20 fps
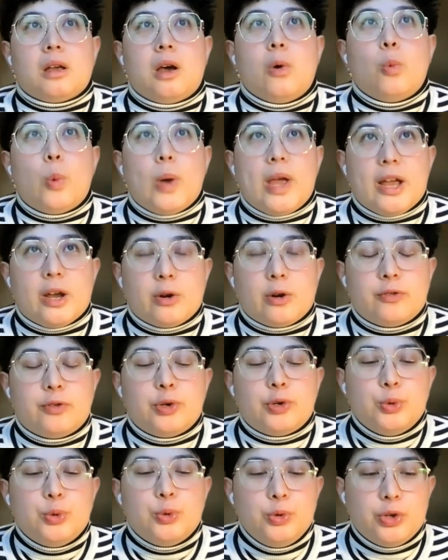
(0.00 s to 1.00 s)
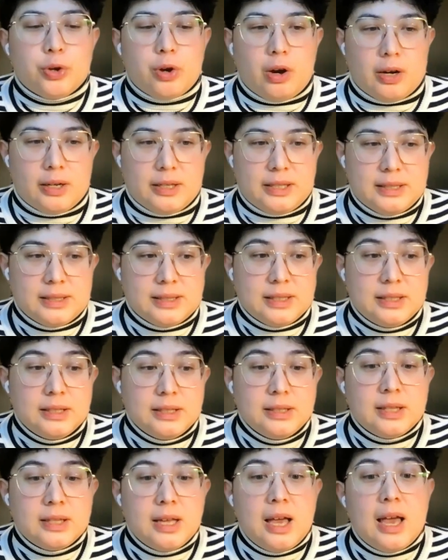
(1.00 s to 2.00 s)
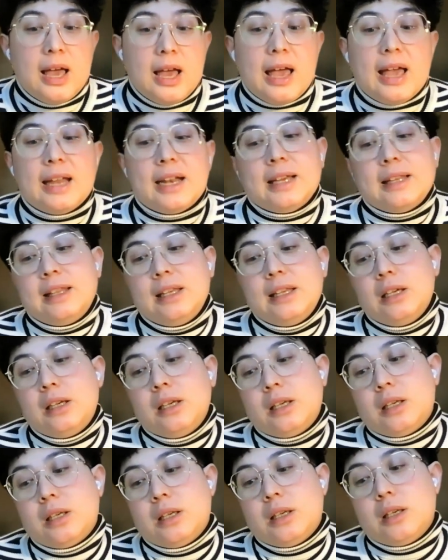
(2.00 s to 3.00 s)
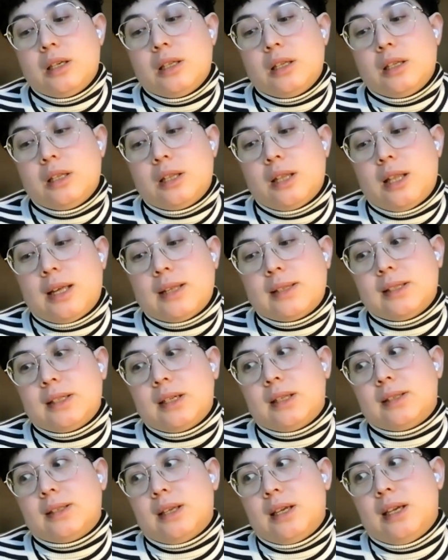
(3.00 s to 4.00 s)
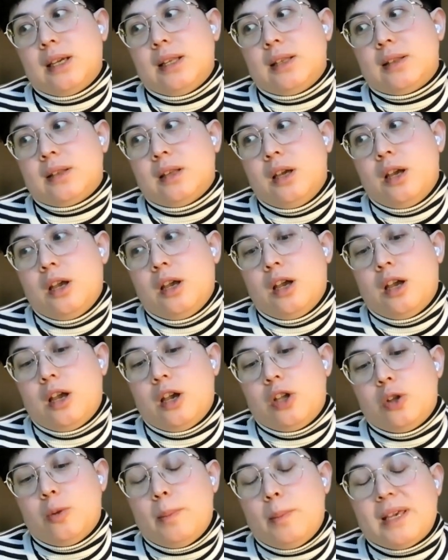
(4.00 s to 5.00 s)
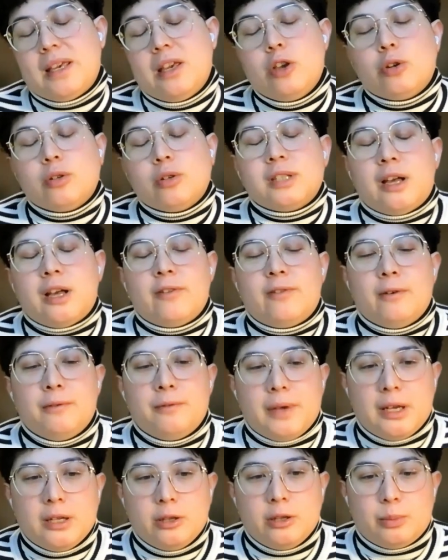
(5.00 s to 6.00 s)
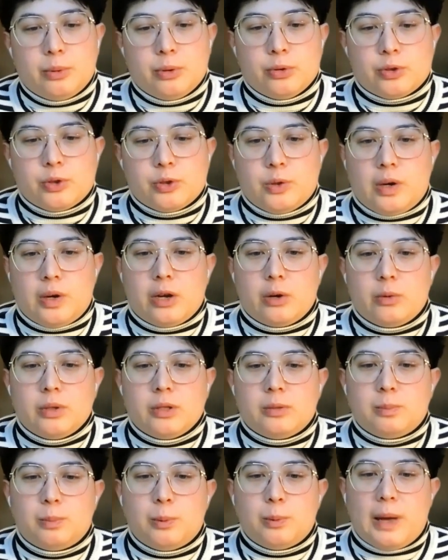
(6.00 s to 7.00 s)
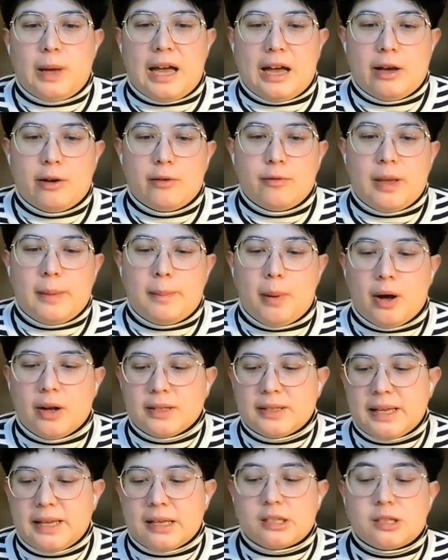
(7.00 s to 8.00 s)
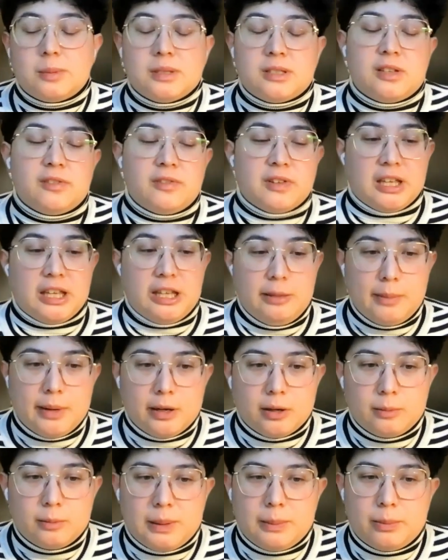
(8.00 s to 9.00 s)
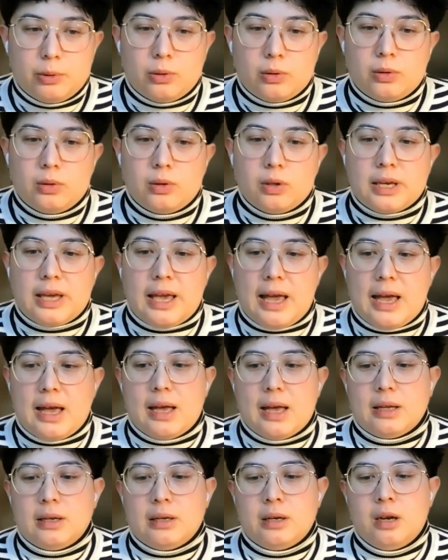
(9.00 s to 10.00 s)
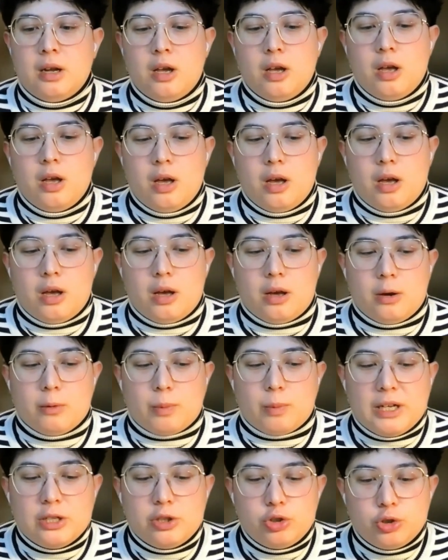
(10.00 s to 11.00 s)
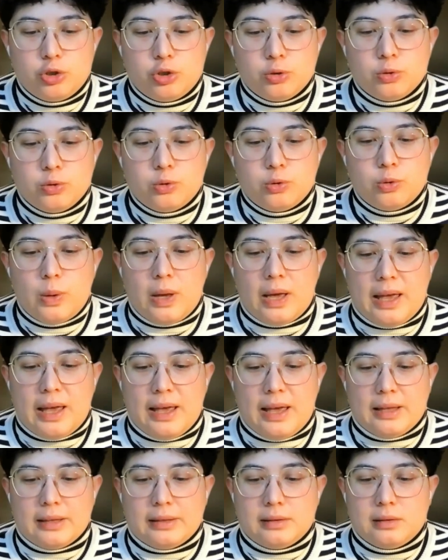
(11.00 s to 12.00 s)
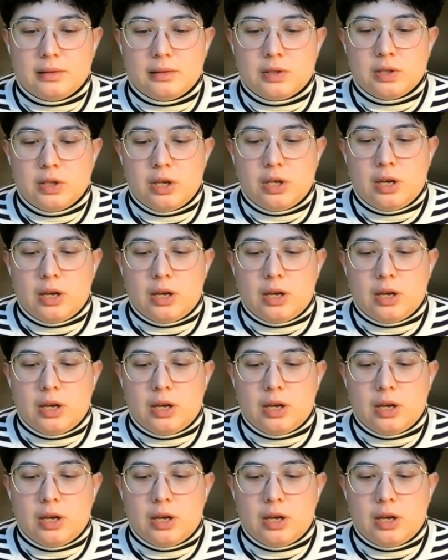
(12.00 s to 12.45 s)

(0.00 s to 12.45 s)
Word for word: aware of who your audience is. And I think the last thing I'll say is making yourself available. So I always have a podcast specific email people can uh, write to and